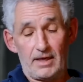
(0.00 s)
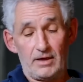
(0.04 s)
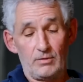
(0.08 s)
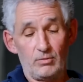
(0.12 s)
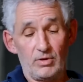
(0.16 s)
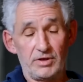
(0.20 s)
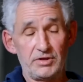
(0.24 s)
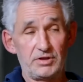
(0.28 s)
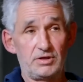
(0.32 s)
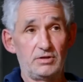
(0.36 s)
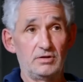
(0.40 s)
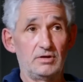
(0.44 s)

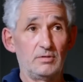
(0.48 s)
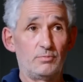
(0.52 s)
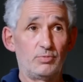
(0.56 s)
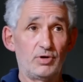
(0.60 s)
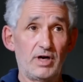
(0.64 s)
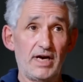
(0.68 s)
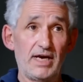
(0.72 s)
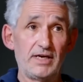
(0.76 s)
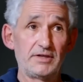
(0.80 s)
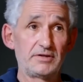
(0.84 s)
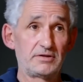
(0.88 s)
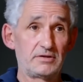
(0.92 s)
once you're
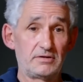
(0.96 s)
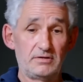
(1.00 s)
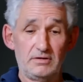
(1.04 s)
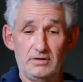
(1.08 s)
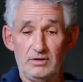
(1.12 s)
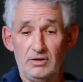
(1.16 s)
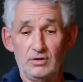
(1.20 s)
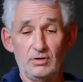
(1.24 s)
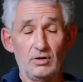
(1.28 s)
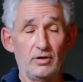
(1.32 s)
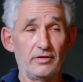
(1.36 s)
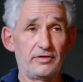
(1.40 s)
depressed,
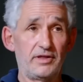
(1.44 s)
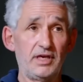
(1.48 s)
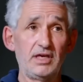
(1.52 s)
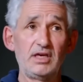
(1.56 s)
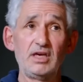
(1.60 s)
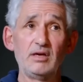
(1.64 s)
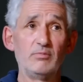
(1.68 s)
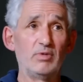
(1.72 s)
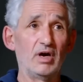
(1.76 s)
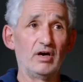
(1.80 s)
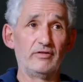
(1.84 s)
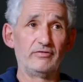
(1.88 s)
you're not
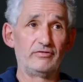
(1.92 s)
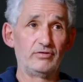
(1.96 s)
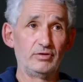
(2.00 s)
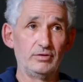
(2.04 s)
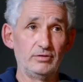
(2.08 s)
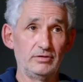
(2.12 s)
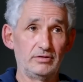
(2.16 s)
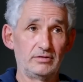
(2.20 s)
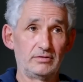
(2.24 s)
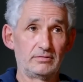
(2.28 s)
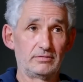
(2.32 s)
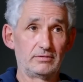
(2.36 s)
thinking about
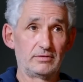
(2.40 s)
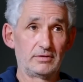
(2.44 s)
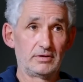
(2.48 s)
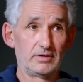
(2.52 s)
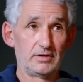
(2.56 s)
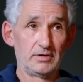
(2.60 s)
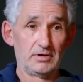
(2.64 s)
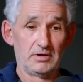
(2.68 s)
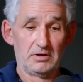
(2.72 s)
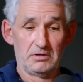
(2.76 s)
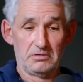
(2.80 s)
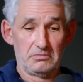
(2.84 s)
food.
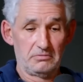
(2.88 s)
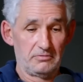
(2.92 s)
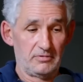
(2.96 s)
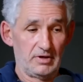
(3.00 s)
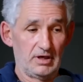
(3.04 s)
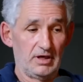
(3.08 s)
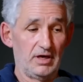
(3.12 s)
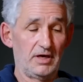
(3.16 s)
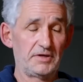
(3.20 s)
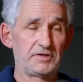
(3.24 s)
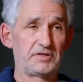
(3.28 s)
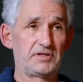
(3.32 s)

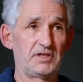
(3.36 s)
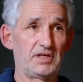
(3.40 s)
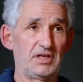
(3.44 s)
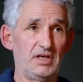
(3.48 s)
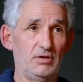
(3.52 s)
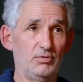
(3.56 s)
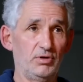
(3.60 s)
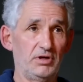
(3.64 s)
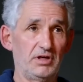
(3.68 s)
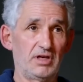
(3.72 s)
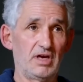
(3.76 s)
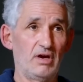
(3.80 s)
The last thing
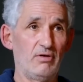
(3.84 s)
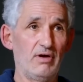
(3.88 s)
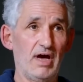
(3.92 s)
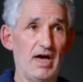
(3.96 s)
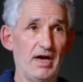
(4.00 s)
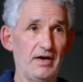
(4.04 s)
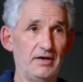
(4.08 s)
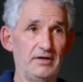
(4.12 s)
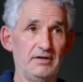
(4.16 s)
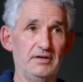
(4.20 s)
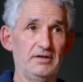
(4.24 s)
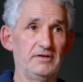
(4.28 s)
you want to go
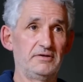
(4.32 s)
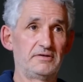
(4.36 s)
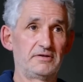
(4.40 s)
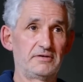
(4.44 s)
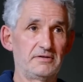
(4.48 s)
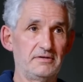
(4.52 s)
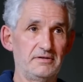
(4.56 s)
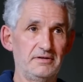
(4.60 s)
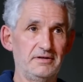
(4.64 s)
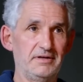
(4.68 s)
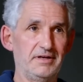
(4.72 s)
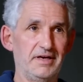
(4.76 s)
out and
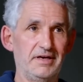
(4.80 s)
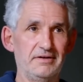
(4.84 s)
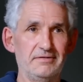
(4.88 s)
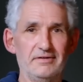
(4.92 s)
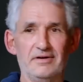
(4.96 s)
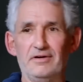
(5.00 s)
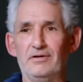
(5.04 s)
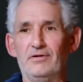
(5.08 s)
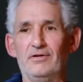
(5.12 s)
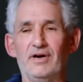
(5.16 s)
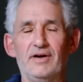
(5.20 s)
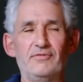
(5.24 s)
is, you know,
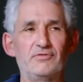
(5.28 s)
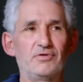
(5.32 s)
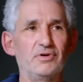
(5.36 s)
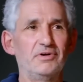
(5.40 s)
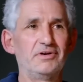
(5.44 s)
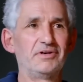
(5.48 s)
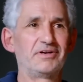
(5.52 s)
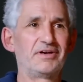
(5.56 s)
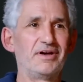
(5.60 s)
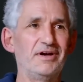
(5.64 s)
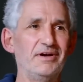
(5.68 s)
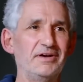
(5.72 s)
oh, I've got
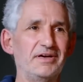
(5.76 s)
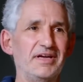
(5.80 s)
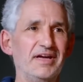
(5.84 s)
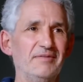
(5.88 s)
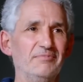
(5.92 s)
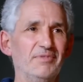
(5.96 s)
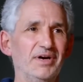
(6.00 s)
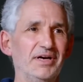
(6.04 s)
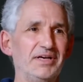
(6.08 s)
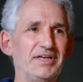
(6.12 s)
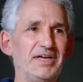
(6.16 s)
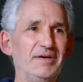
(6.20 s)
to go and
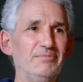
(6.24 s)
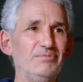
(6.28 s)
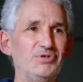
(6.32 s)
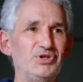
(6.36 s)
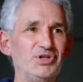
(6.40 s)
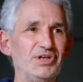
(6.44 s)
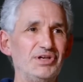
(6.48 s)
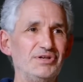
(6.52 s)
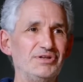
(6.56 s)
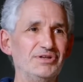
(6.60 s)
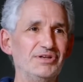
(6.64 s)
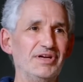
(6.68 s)
get my
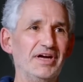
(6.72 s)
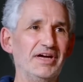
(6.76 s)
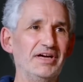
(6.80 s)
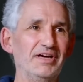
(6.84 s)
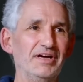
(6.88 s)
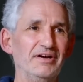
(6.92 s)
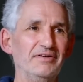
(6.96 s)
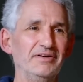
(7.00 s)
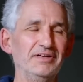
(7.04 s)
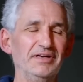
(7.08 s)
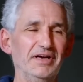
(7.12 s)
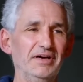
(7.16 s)
kimchi today.
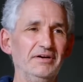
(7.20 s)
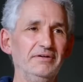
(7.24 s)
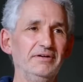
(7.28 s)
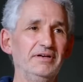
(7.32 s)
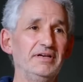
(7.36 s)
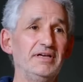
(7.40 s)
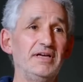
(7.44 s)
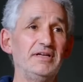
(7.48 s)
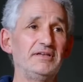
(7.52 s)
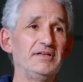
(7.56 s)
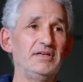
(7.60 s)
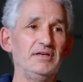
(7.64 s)

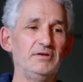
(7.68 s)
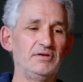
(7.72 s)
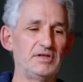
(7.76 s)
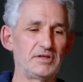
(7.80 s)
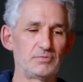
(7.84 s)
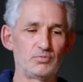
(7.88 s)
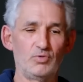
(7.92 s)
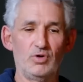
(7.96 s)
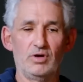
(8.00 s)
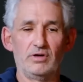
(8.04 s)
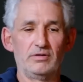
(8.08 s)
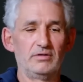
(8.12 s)

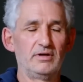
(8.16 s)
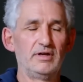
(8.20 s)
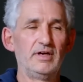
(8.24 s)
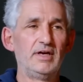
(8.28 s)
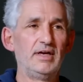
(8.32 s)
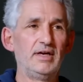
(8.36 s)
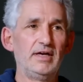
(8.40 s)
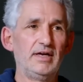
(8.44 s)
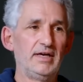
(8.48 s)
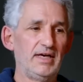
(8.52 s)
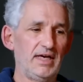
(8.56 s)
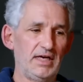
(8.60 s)

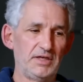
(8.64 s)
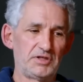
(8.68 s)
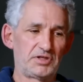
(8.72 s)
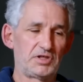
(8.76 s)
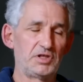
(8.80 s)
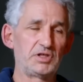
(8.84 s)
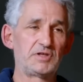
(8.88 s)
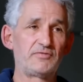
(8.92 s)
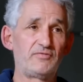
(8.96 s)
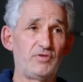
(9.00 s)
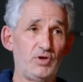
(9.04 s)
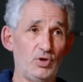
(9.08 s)
It's
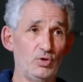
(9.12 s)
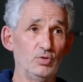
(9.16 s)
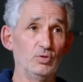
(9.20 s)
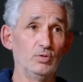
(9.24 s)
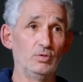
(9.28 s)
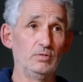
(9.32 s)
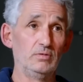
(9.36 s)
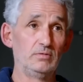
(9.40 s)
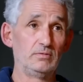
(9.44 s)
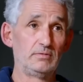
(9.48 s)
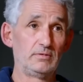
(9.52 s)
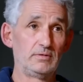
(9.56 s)
just
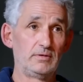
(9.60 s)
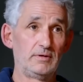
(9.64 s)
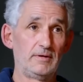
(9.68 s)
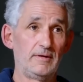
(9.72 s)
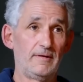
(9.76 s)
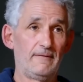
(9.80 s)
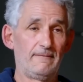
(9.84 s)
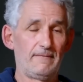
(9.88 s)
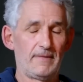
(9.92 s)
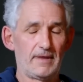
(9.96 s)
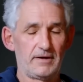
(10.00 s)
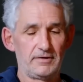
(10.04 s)
fuel.
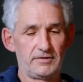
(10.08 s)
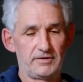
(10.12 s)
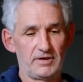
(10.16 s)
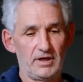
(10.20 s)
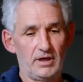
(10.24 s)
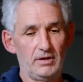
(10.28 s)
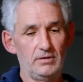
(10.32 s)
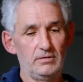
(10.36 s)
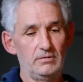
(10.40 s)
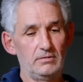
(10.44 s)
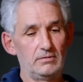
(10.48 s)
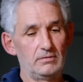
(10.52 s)

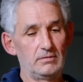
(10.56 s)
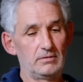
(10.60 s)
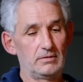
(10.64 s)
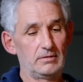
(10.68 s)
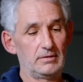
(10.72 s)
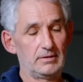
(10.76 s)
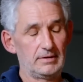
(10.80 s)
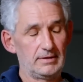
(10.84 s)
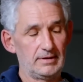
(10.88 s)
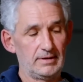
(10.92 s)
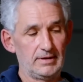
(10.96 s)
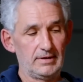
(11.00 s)
So
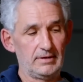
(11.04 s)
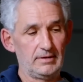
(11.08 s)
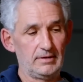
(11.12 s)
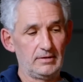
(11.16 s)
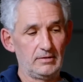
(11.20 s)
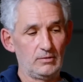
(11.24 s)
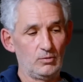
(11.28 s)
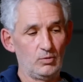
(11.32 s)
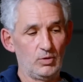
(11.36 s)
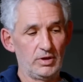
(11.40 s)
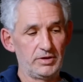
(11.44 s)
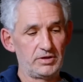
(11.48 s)

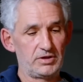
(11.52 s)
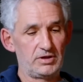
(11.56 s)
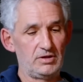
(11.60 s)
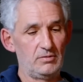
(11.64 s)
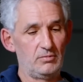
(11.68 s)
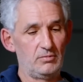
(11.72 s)
once